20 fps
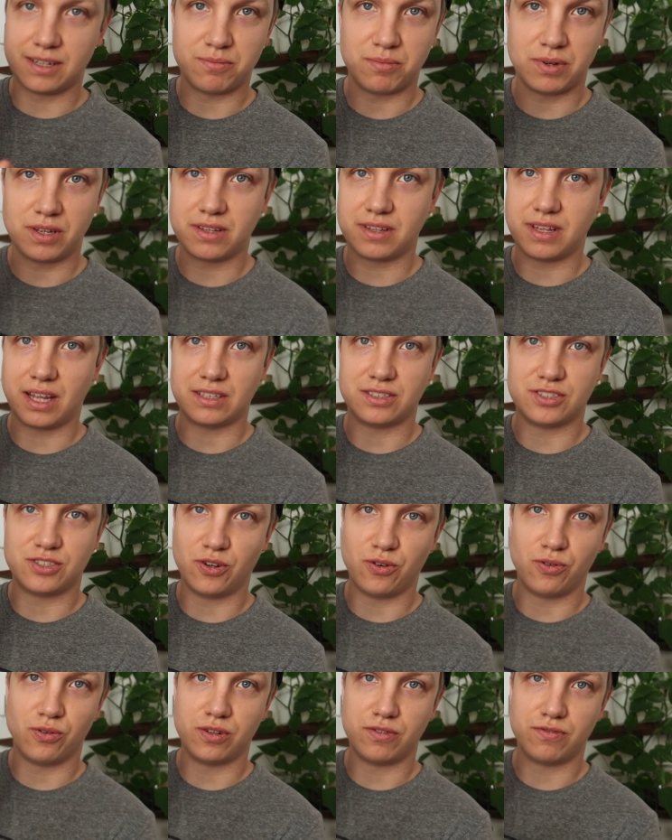in, but that's
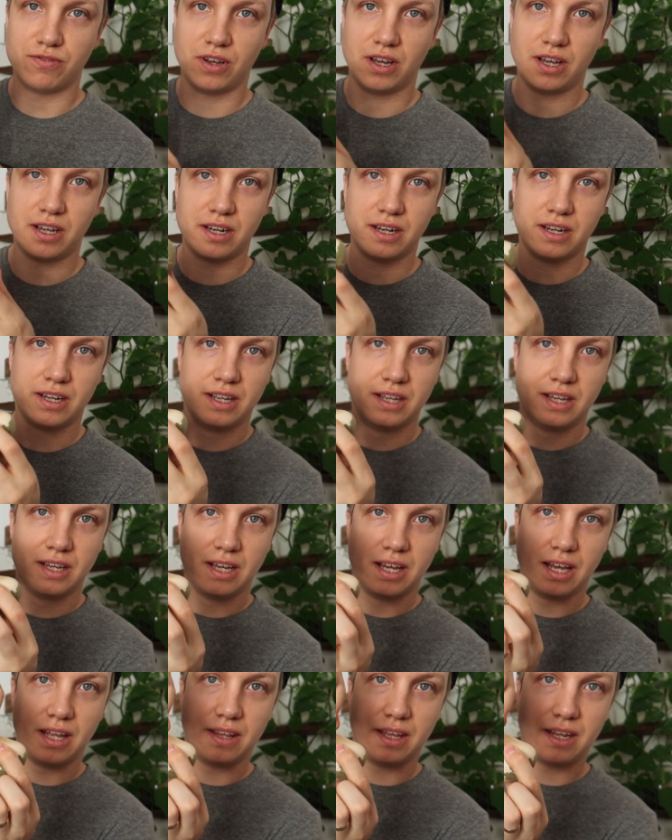totally fine.
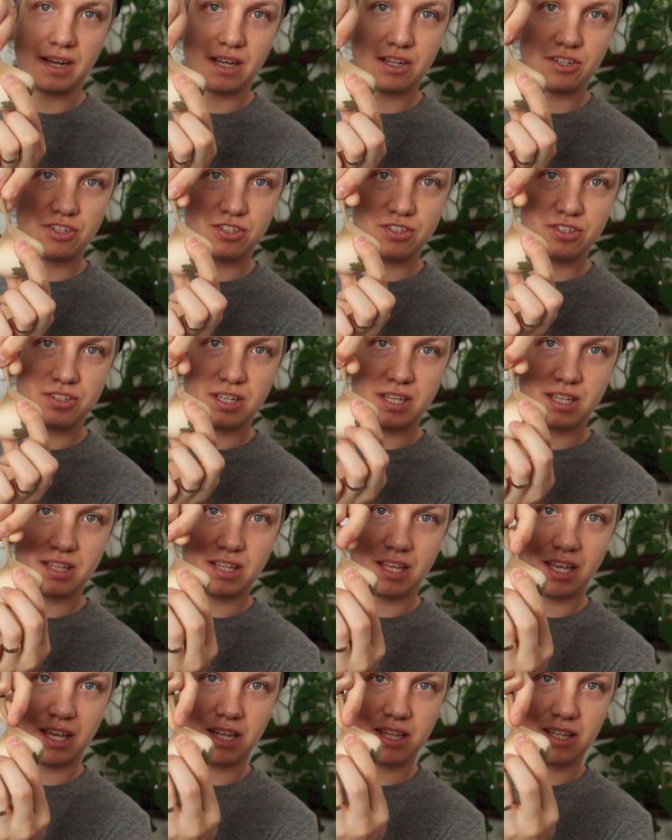And then I just
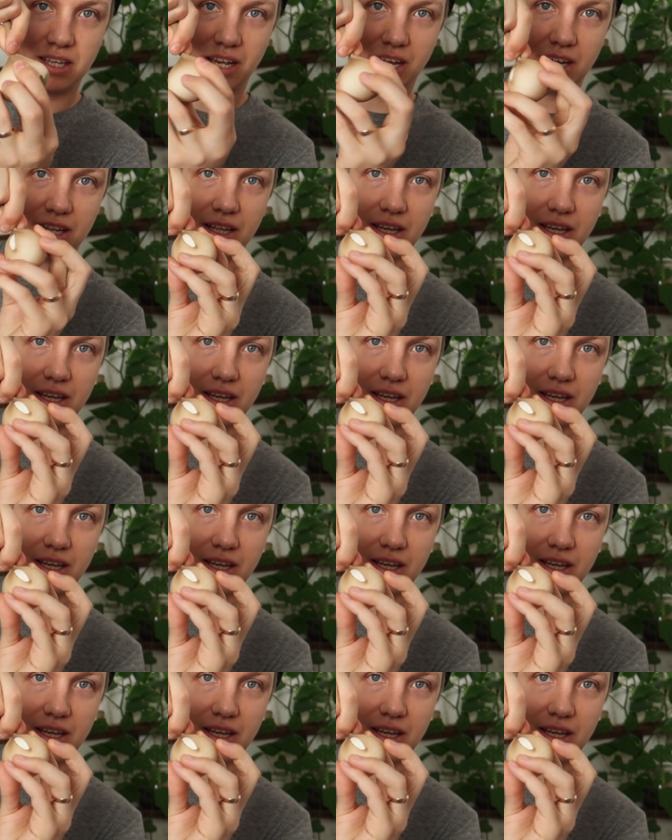did it kind of